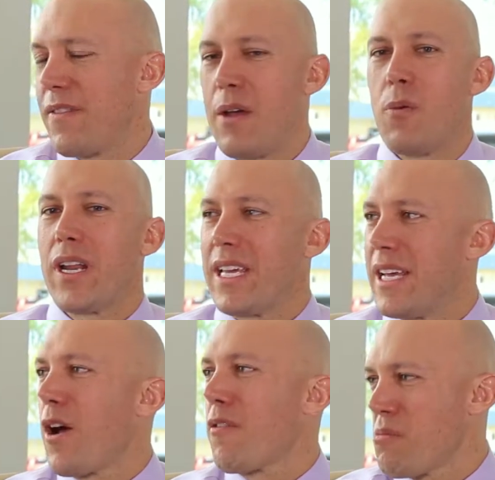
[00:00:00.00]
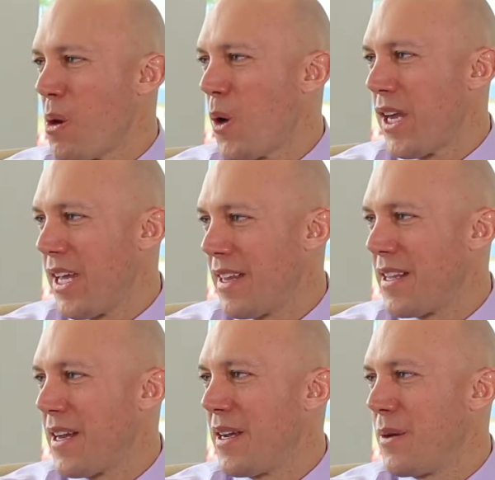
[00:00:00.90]
If they want to get off smoking and
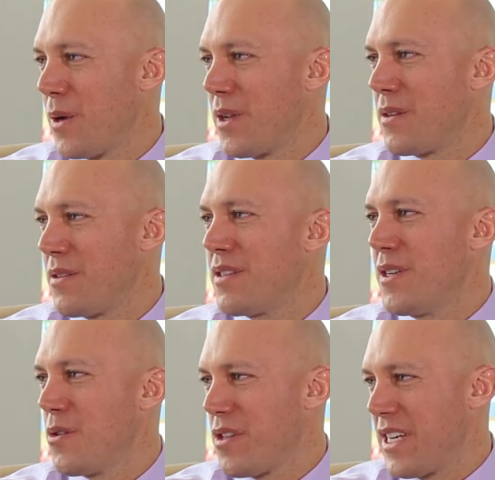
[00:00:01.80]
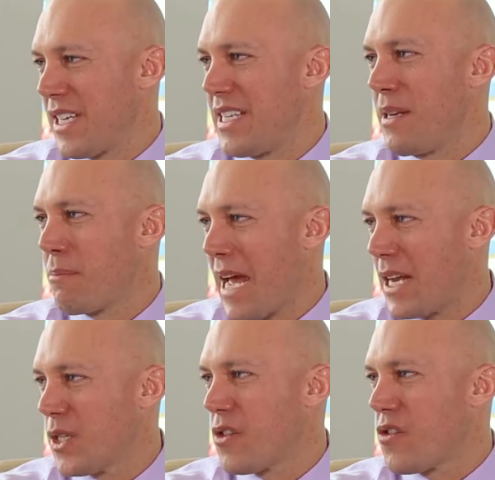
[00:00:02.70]
they want to use a nicotine
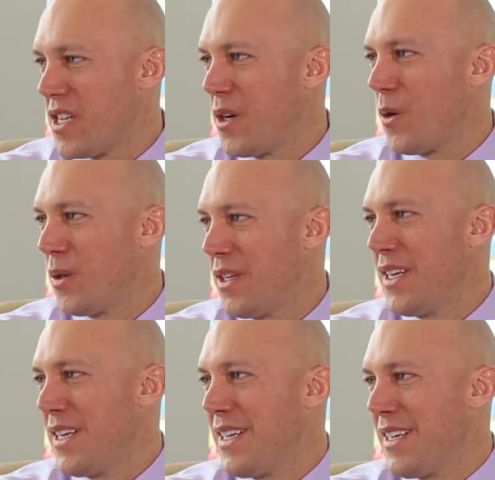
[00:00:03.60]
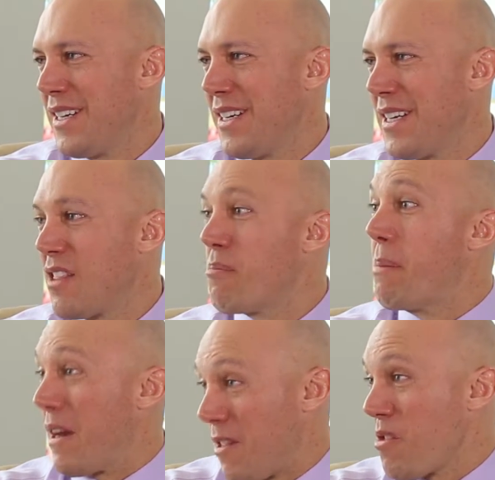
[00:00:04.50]
patch, it's still, it's
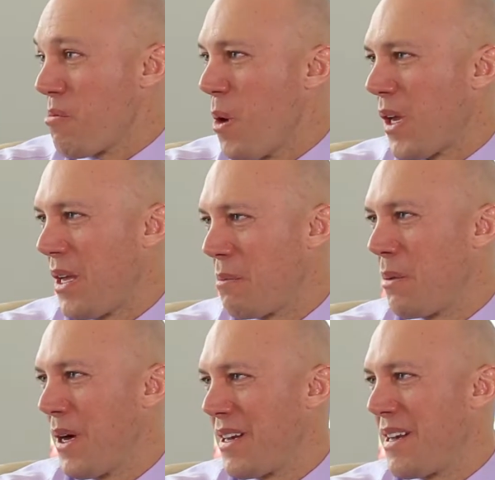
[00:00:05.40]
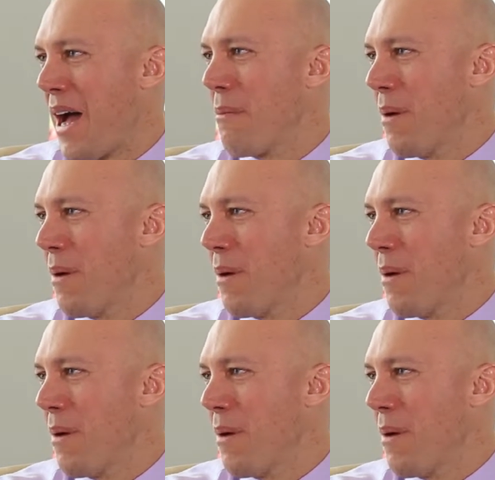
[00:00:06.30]
better than smoking, but not